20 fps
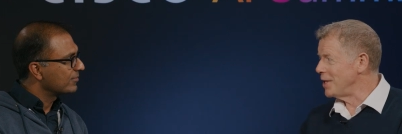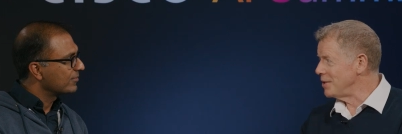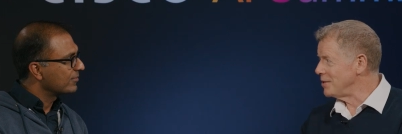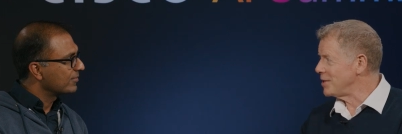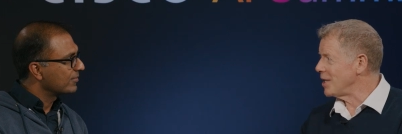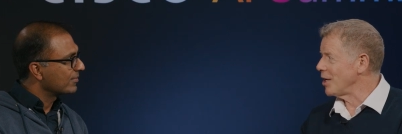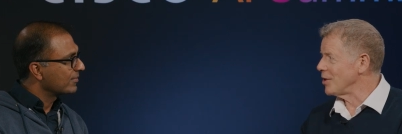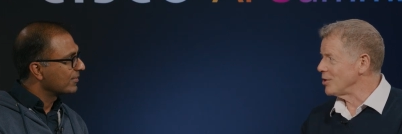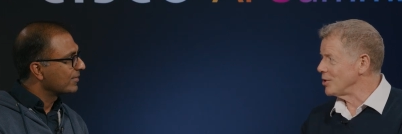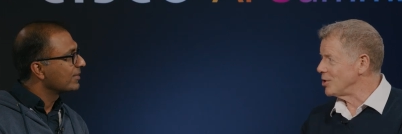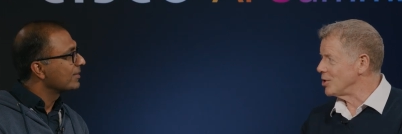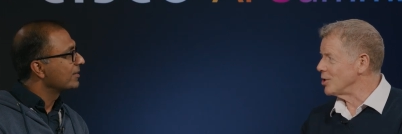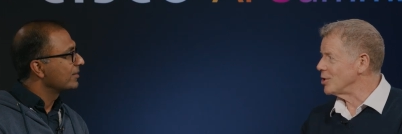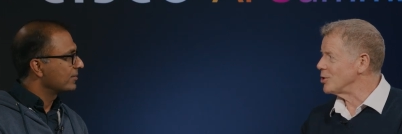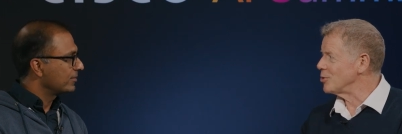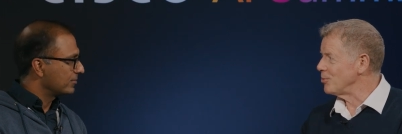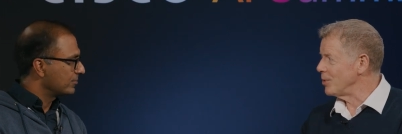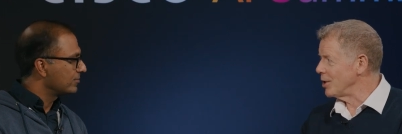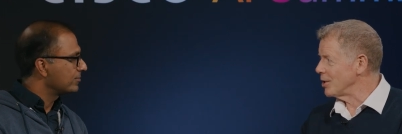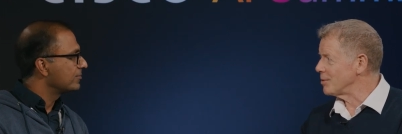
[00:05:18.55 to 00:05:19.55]

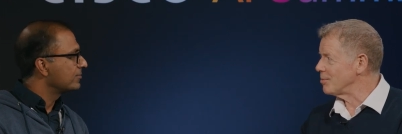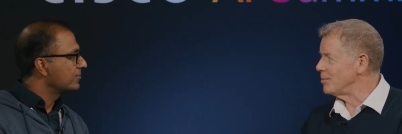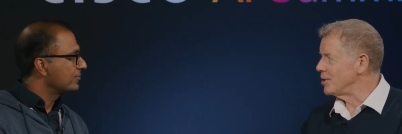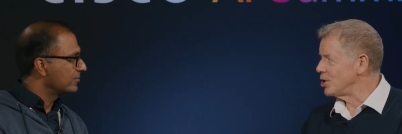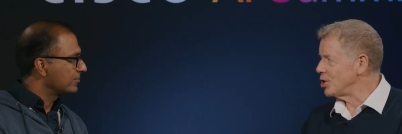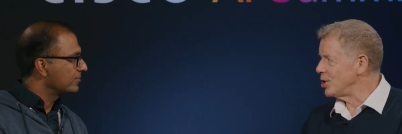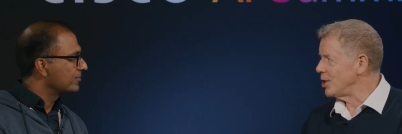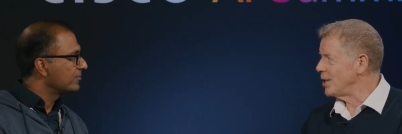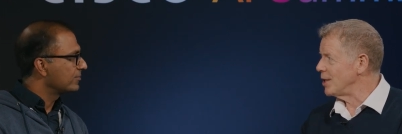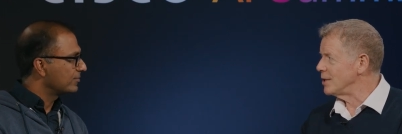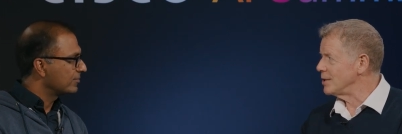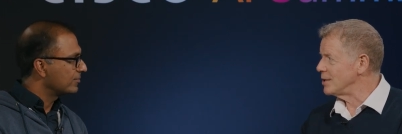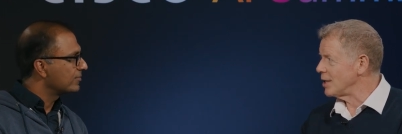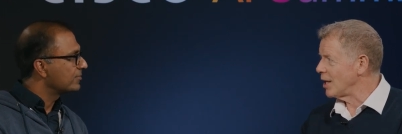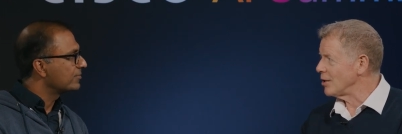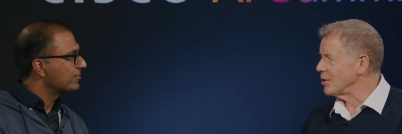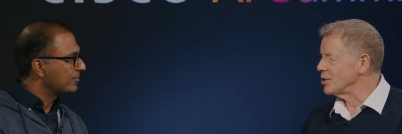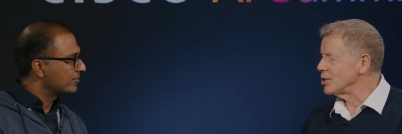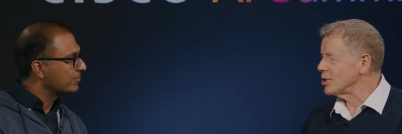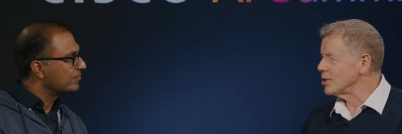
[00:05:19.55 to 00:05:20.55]
Speaker 1: intelligence with machine
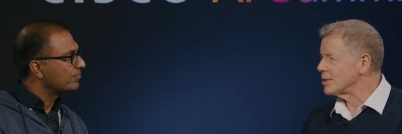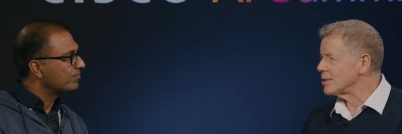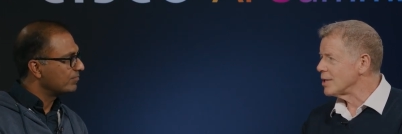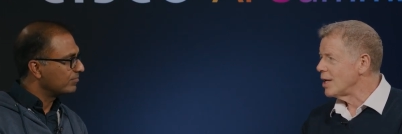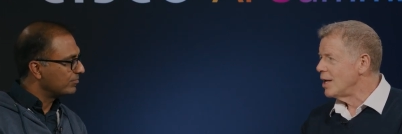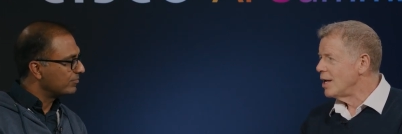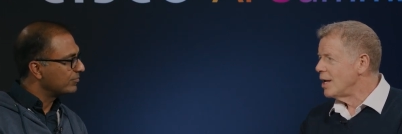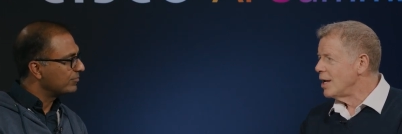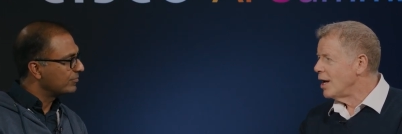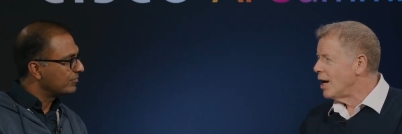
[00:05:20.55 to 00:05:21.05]
intelligence. Mm-hmm.